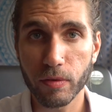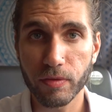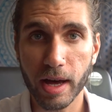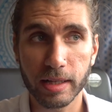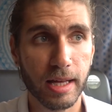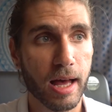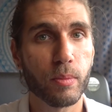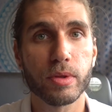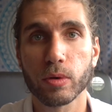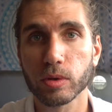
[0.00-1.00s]
effect
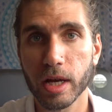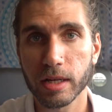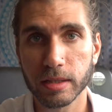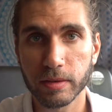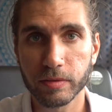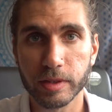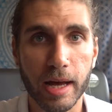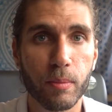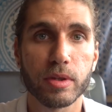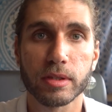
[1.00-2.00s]
and with the alternatives
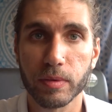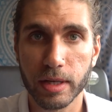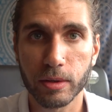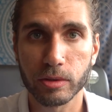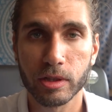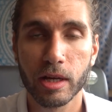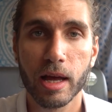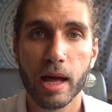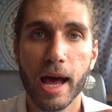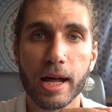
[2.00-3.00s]
and with something else,
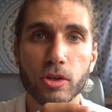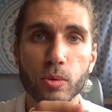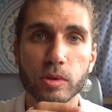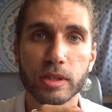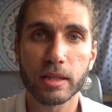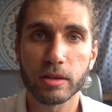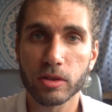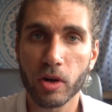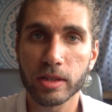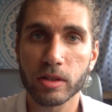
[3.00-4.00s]
and you will see that
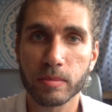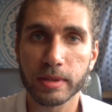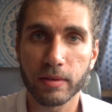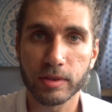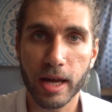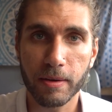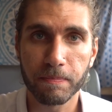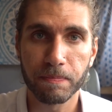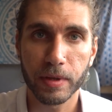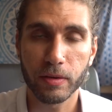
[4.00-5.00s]
9 times out of 10,
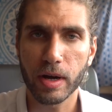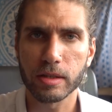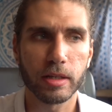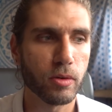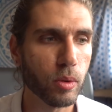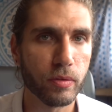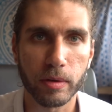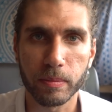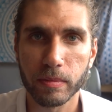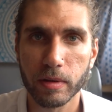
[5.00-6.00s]
in fact in all of
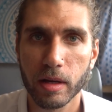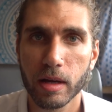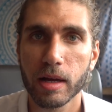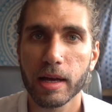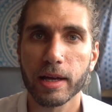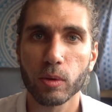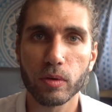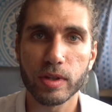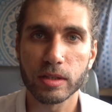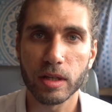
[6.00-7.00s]
them, in all
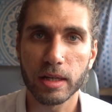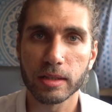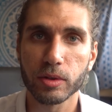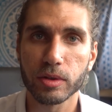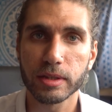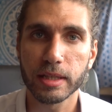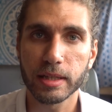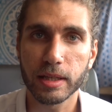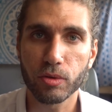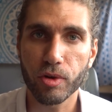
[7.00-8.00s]
of these studies, you can see that
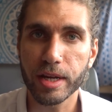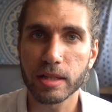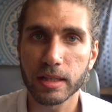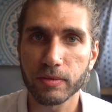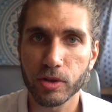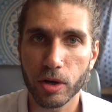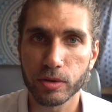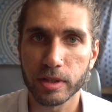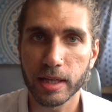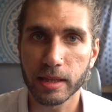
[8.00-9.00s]
the ingredients they've
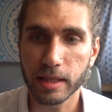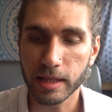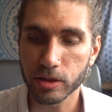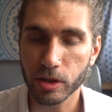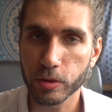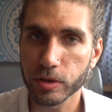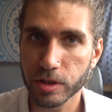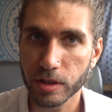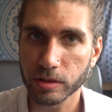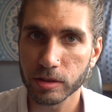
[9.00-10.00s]
chosen in these
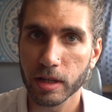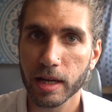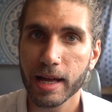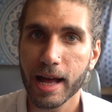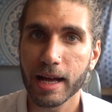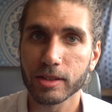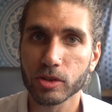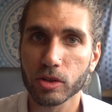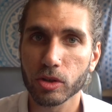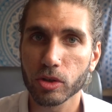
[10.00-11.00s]
dosages
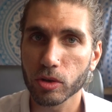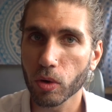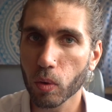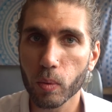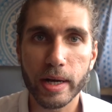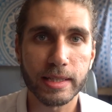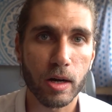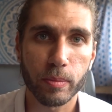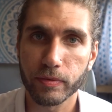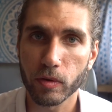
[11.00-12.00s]
has always
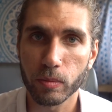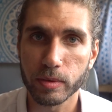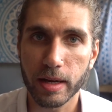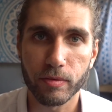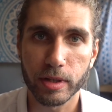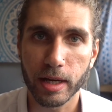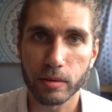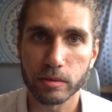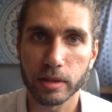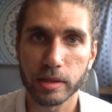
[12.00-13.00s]
outperformed everything
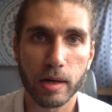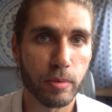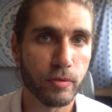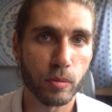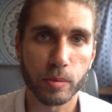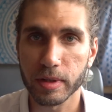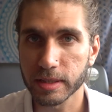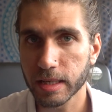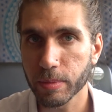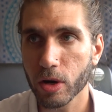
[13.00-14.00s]
else. It's outperformed the
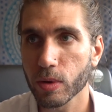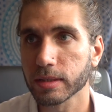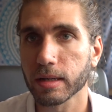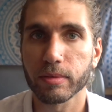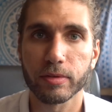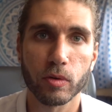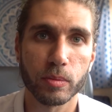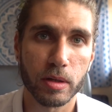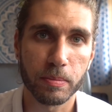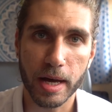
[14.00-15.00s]
placebo, it's
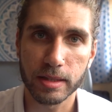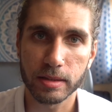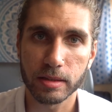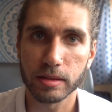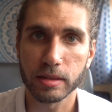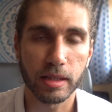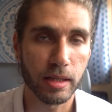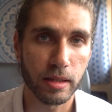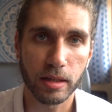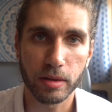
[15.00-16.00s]
outperformed the competitors and the,
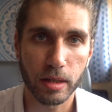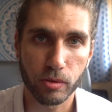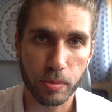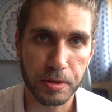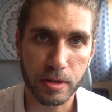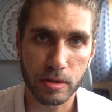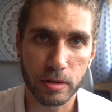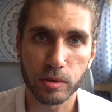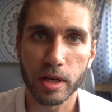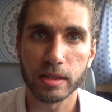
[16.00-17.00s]
you know, the other options,
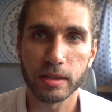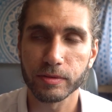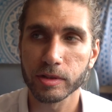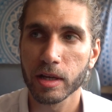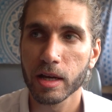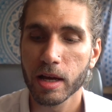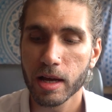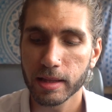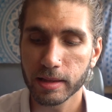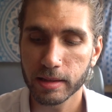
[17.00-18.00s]
the alternatives.
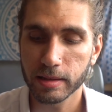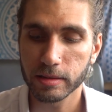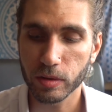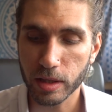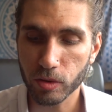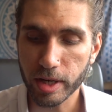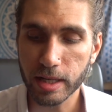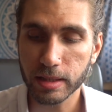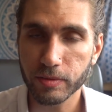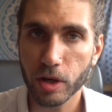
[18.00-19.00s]
So the
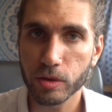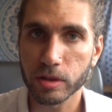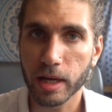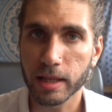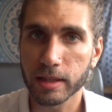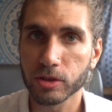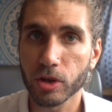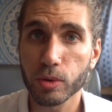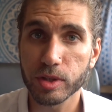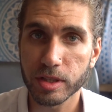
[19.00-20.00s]
ingredients they've chosen and the
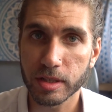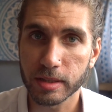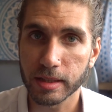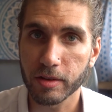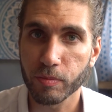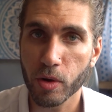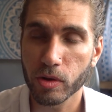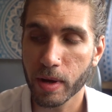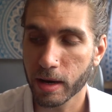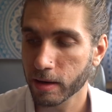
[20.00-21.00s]
dosages that they've put
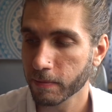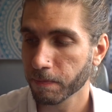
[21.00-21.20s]
them in